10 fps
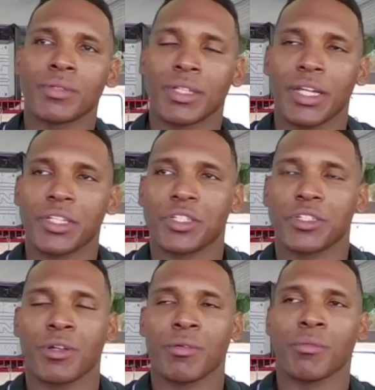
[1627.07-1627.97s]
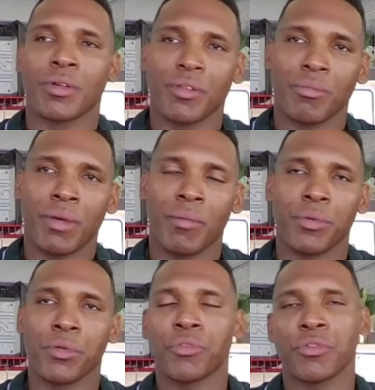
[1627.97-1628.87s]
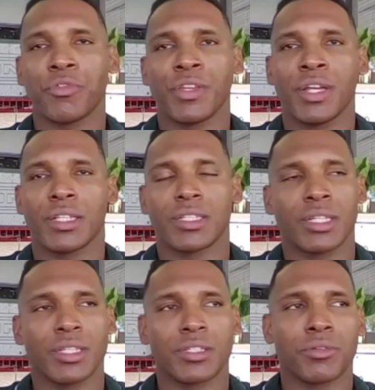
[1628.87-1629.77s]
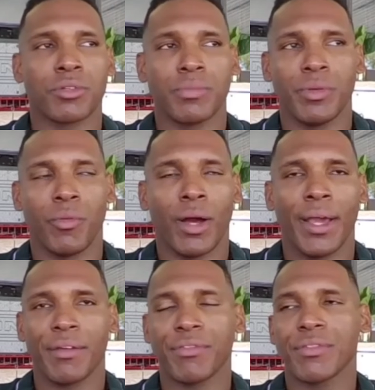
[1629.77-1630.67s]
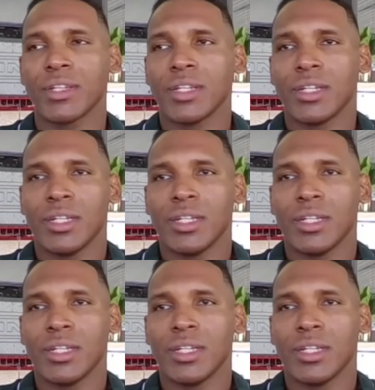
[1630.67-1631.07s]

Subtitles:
relationship with my beautiful fiance and soon-to-be wife